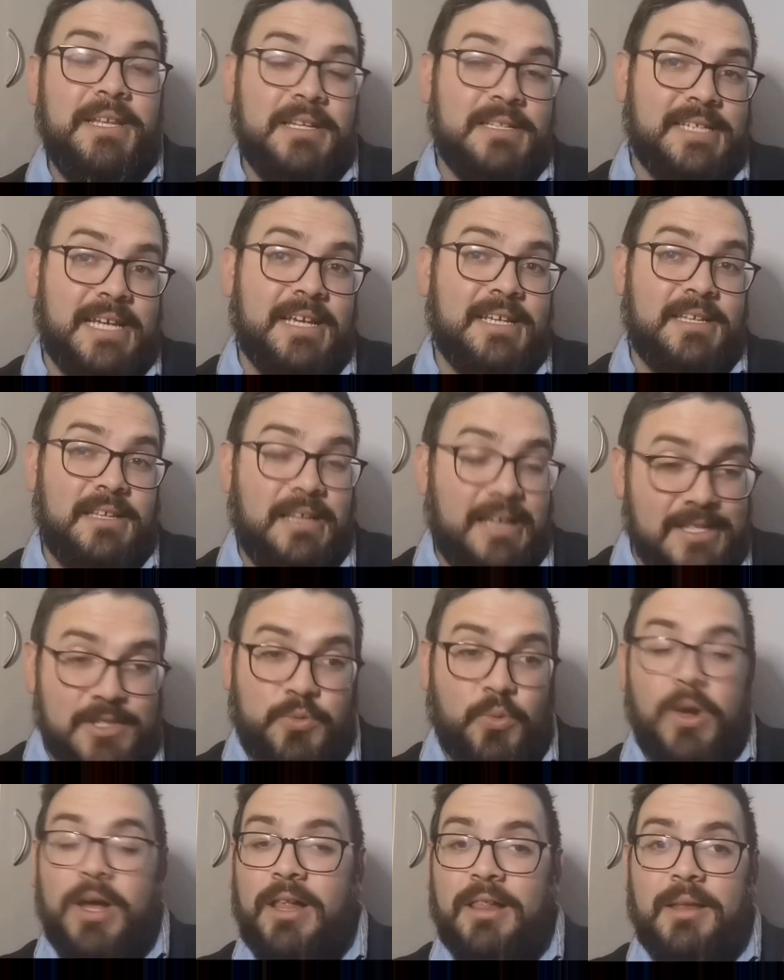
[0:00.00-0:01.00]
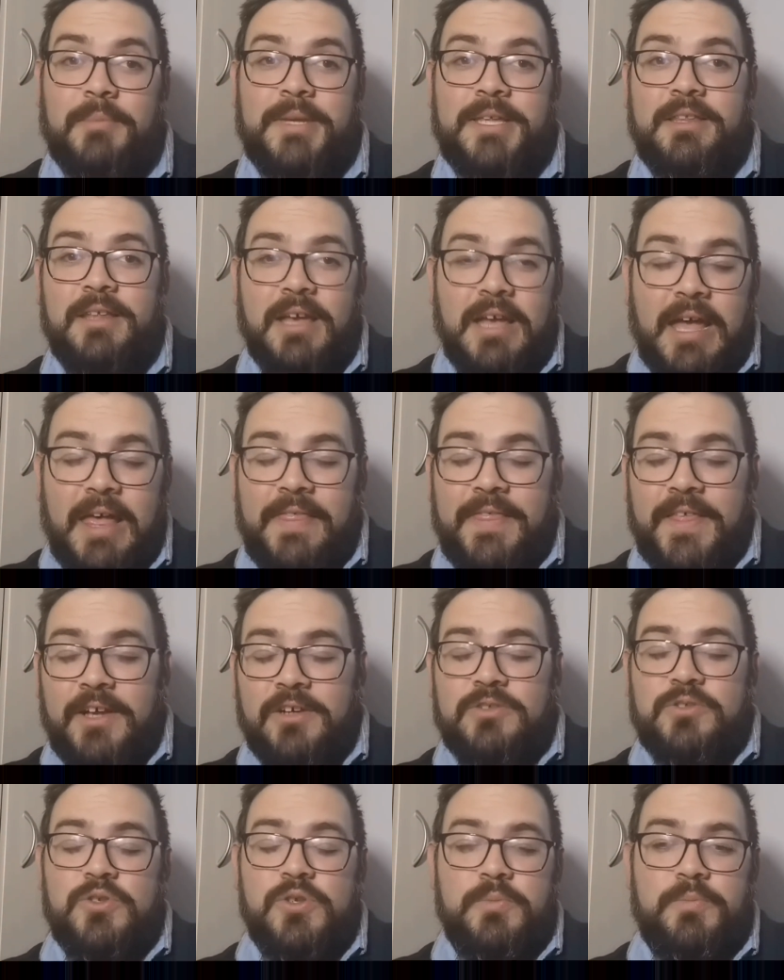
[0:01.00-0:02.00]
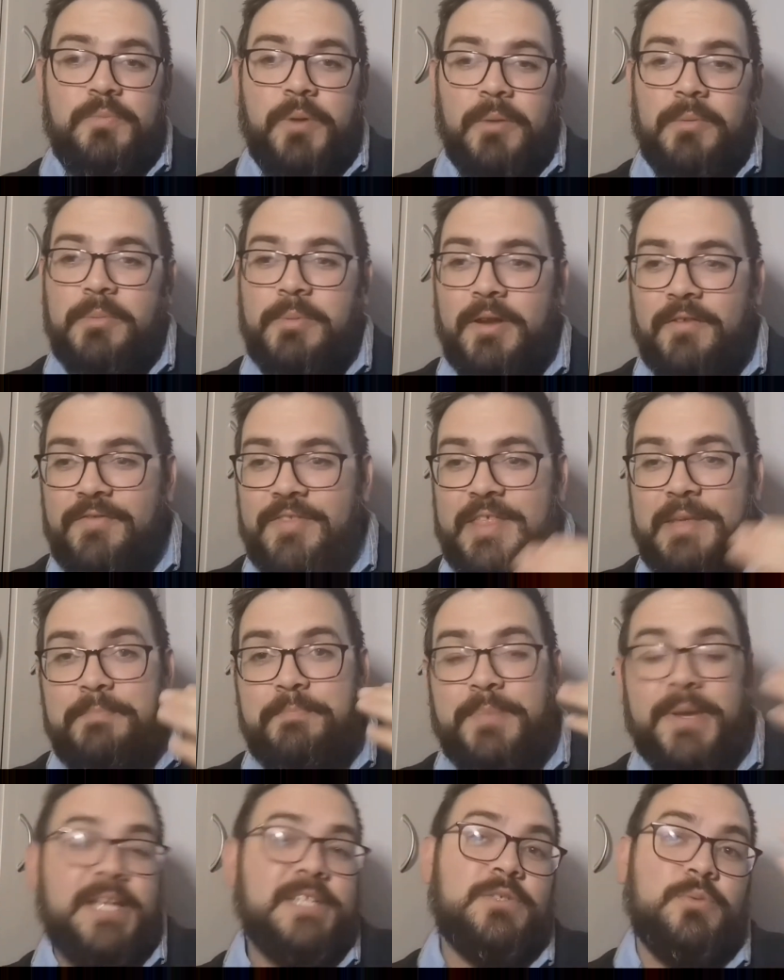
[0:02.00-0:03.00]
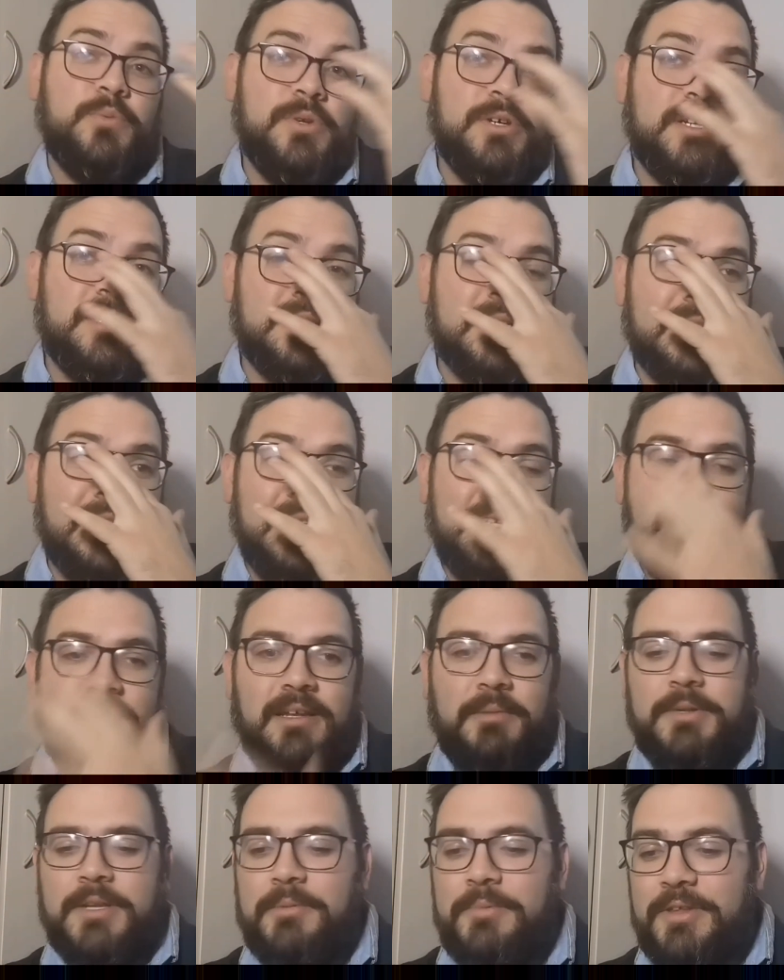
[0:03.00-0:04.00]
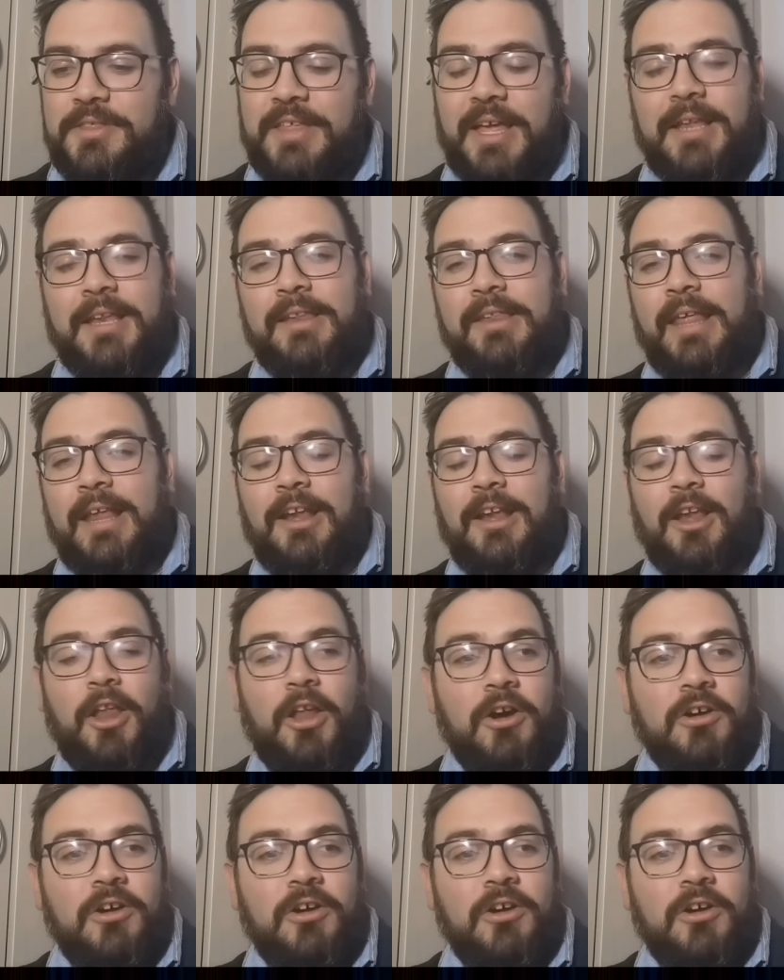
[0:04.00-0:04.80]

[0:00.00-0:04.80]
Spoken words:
And Tamina take as well. I mean, they are two probably of the best workers in WWE.